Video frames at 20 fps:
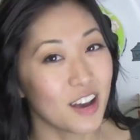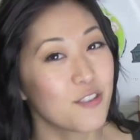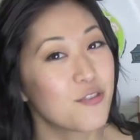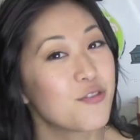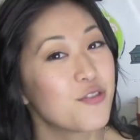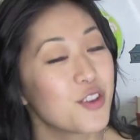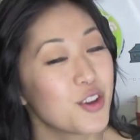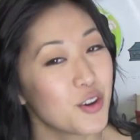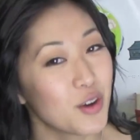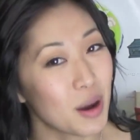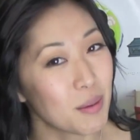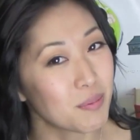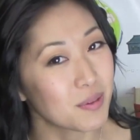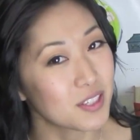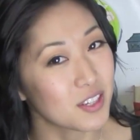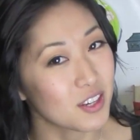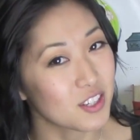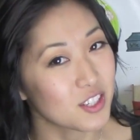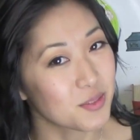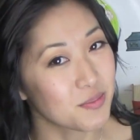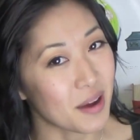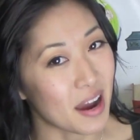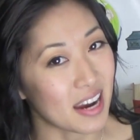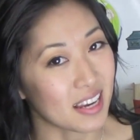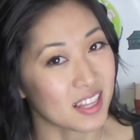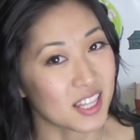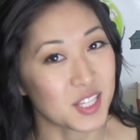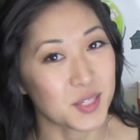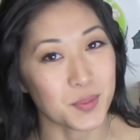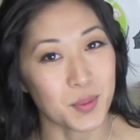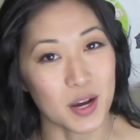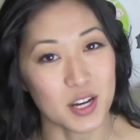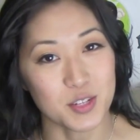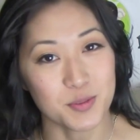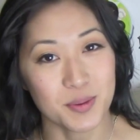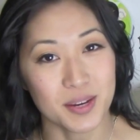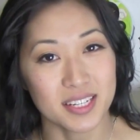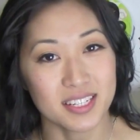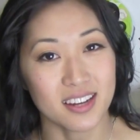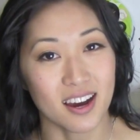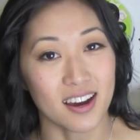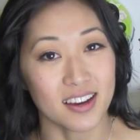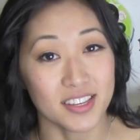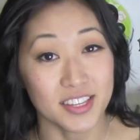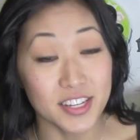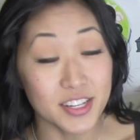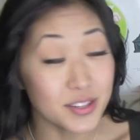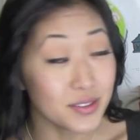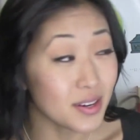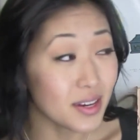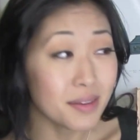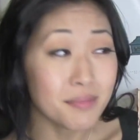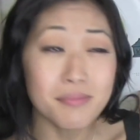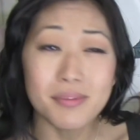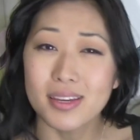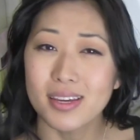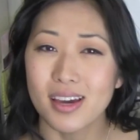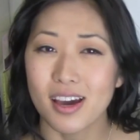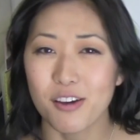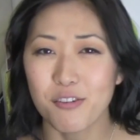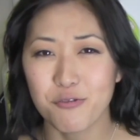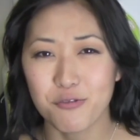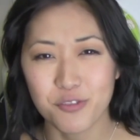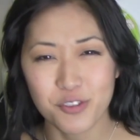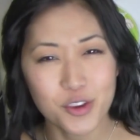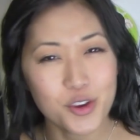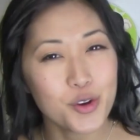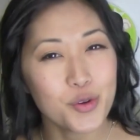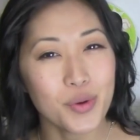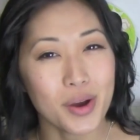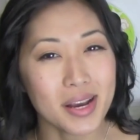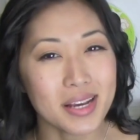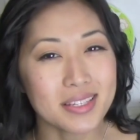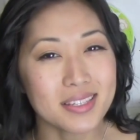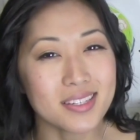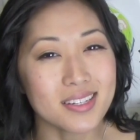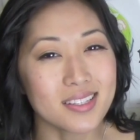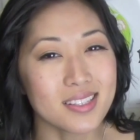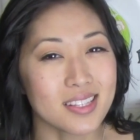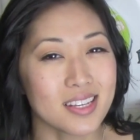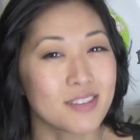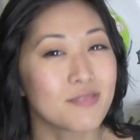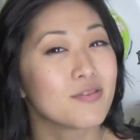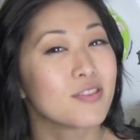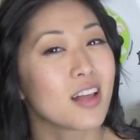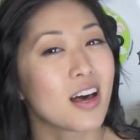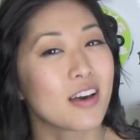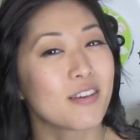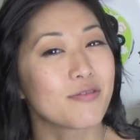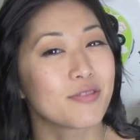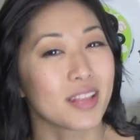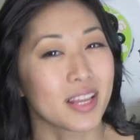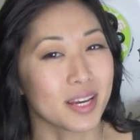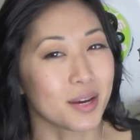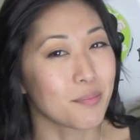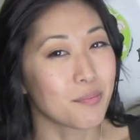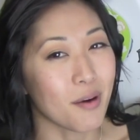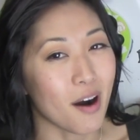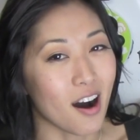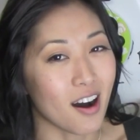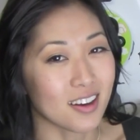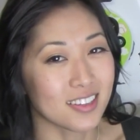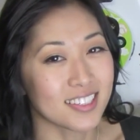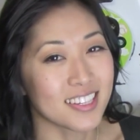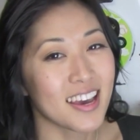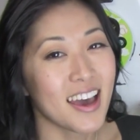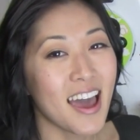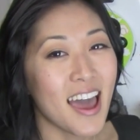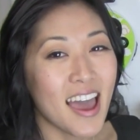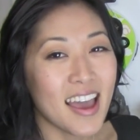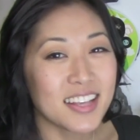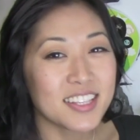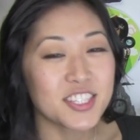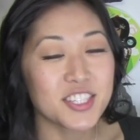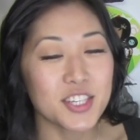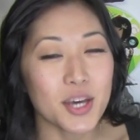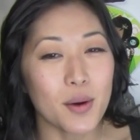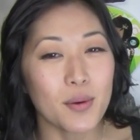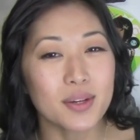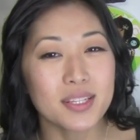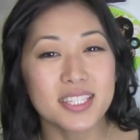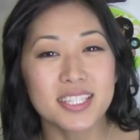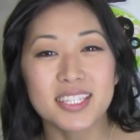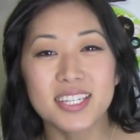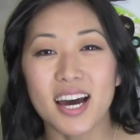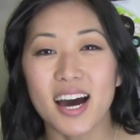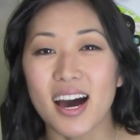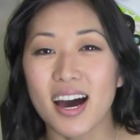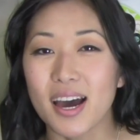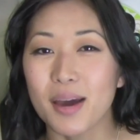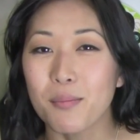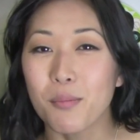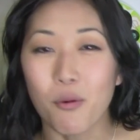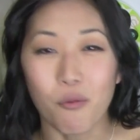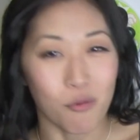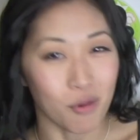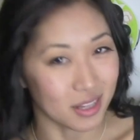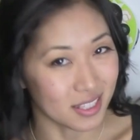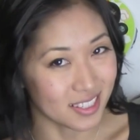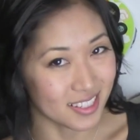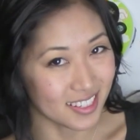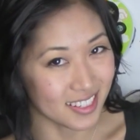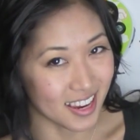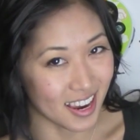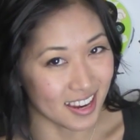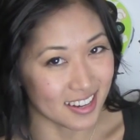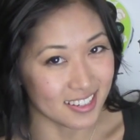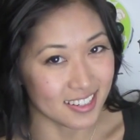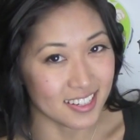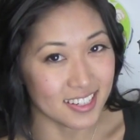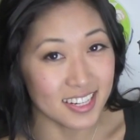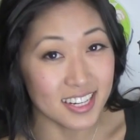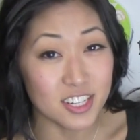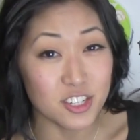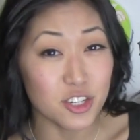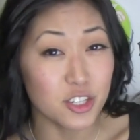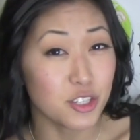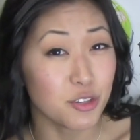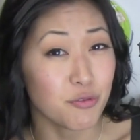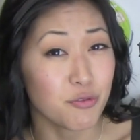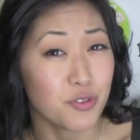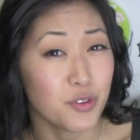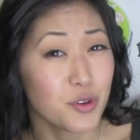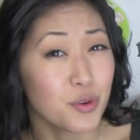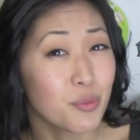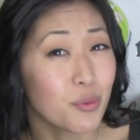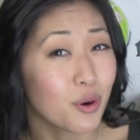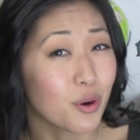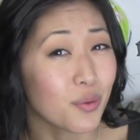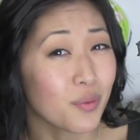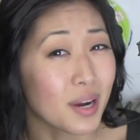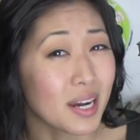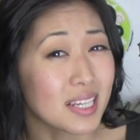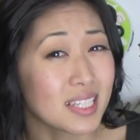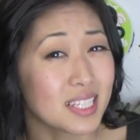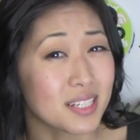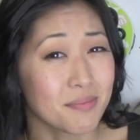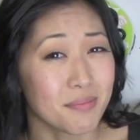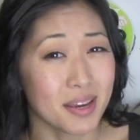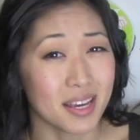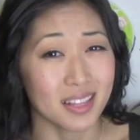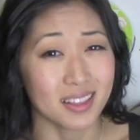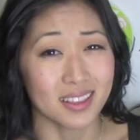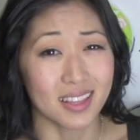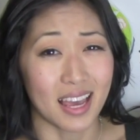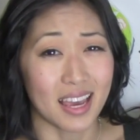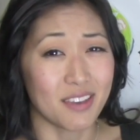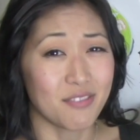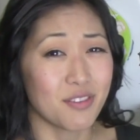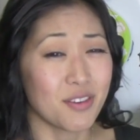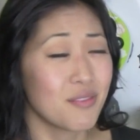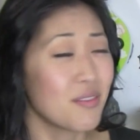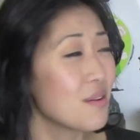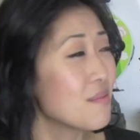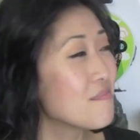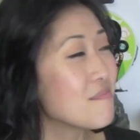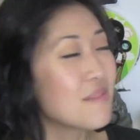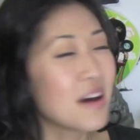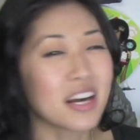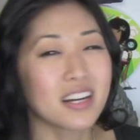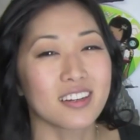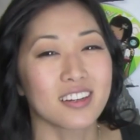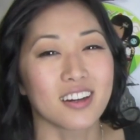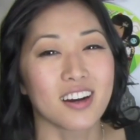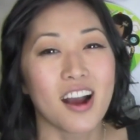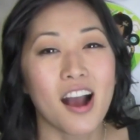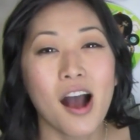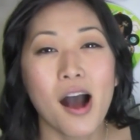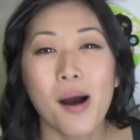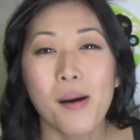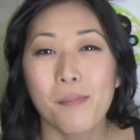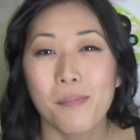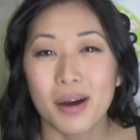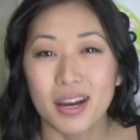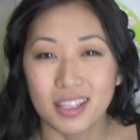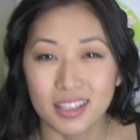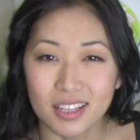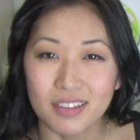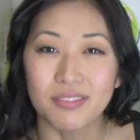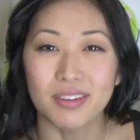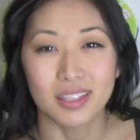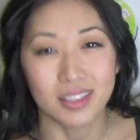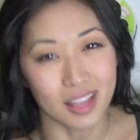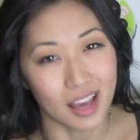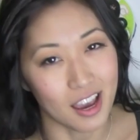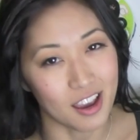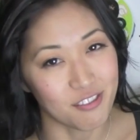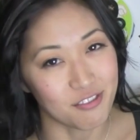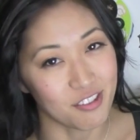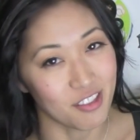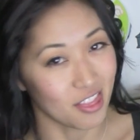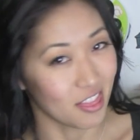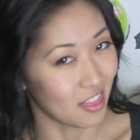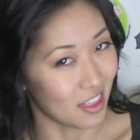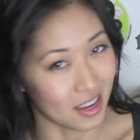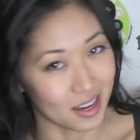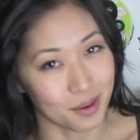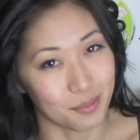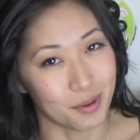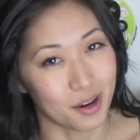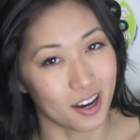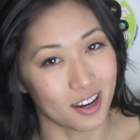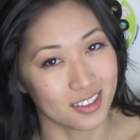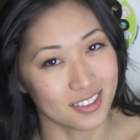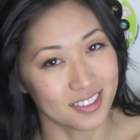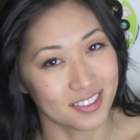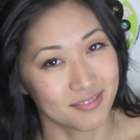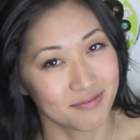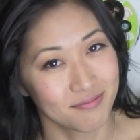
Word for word: A few episodes back, the Smosh Pit taught you and me a few ways to live life like a boss. And so it's time once again to teach us a few more ways to make life even better by living life like a boss.